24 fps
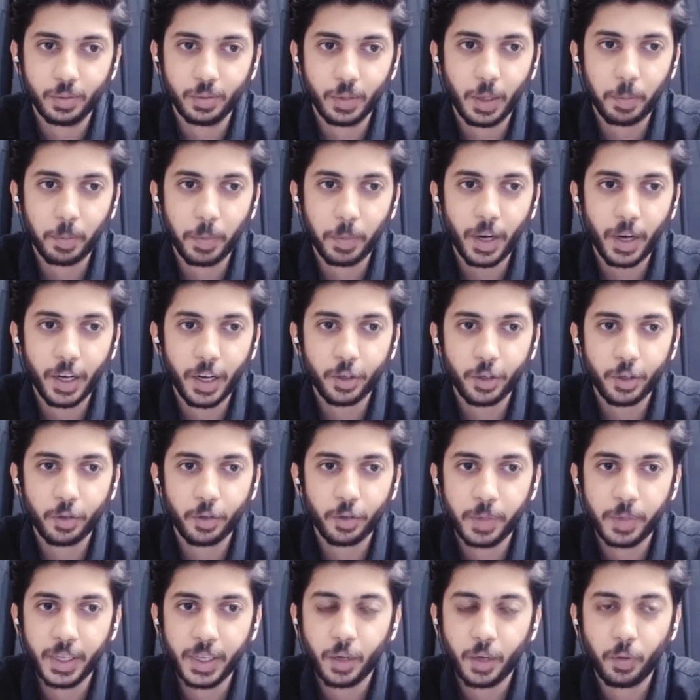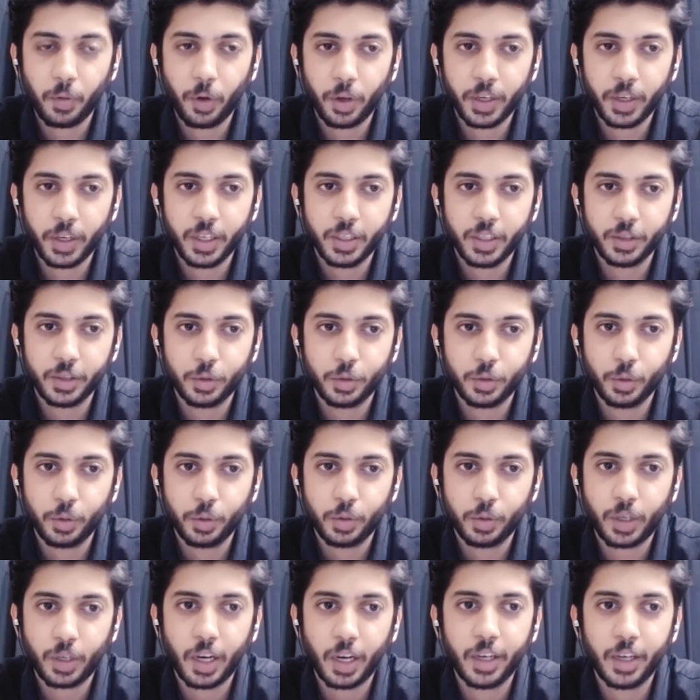a part of being a warrior is to
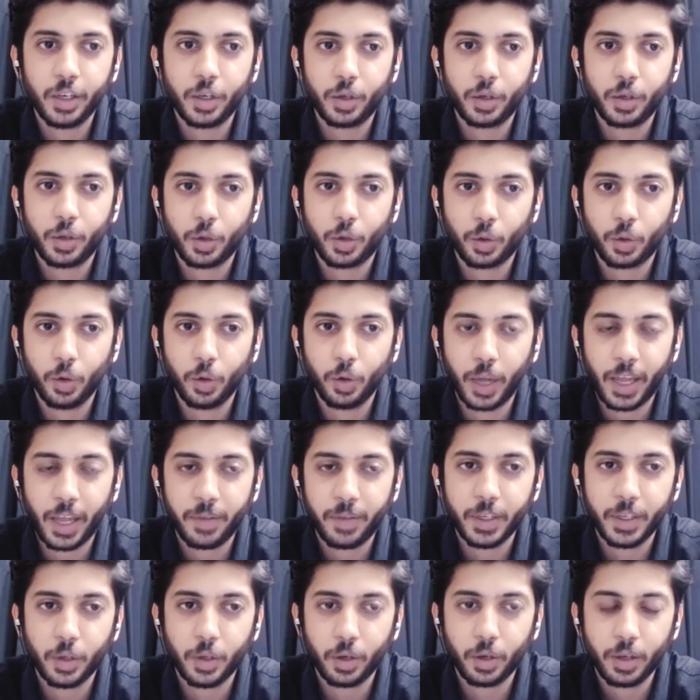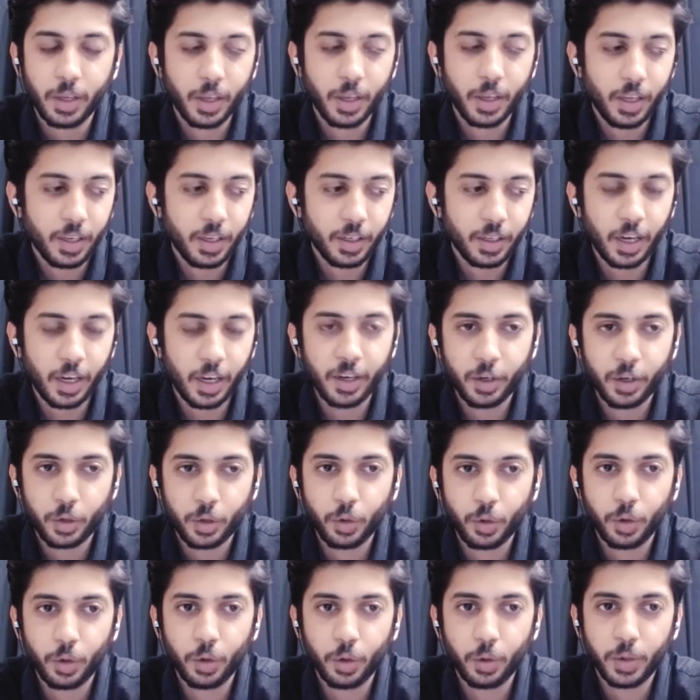control, having
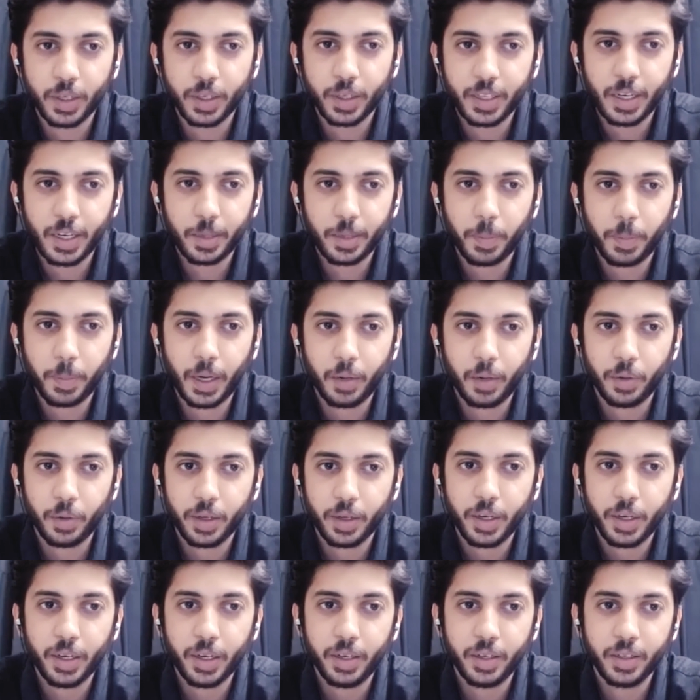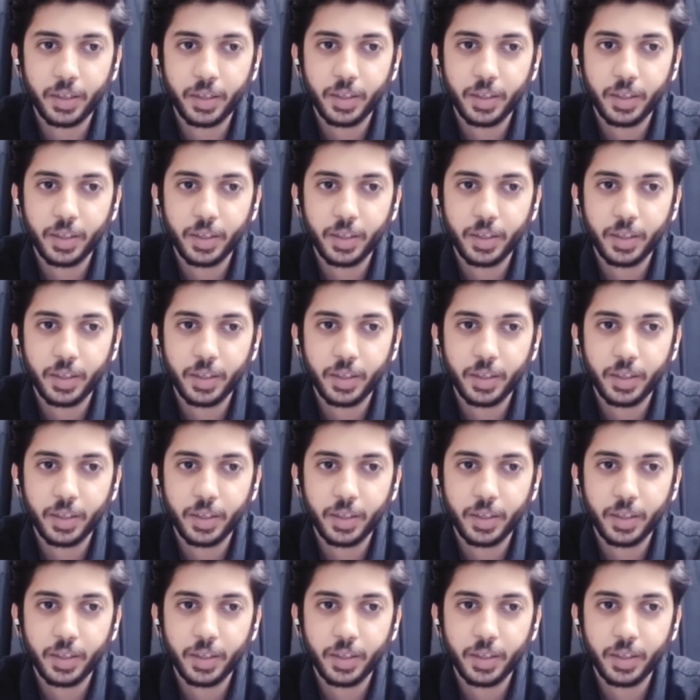control over that power, right?